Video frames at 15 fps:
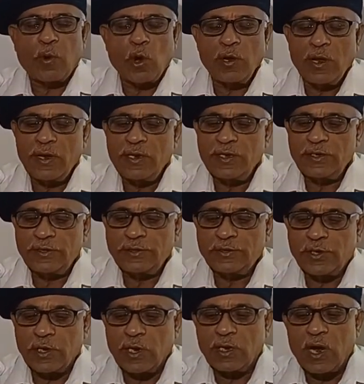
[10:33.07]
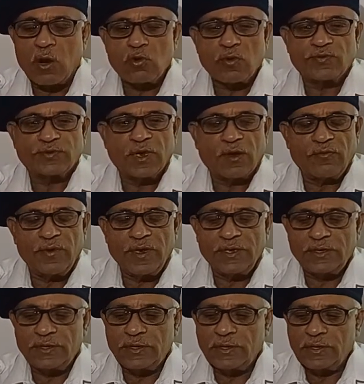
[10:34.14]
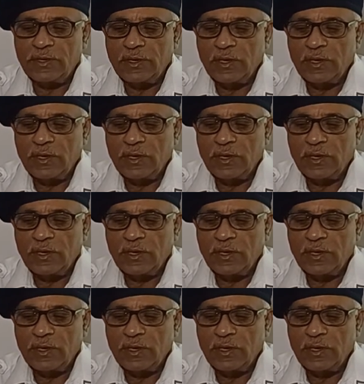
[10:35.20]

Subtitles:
boiler is taken out of service